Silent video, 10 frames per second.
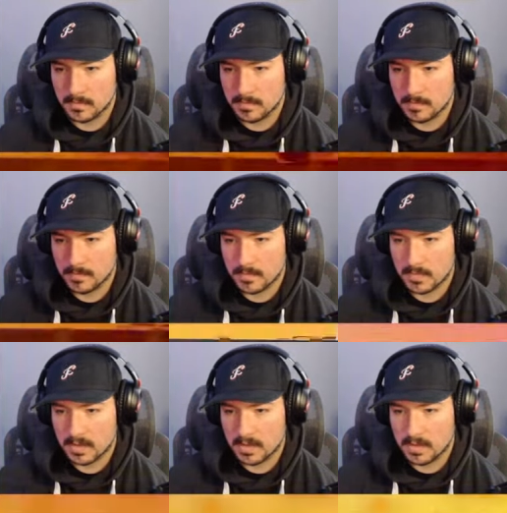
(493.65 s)

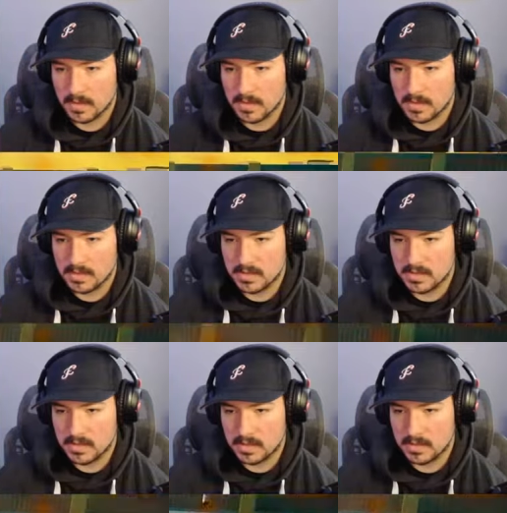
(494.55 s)
Nothing is said.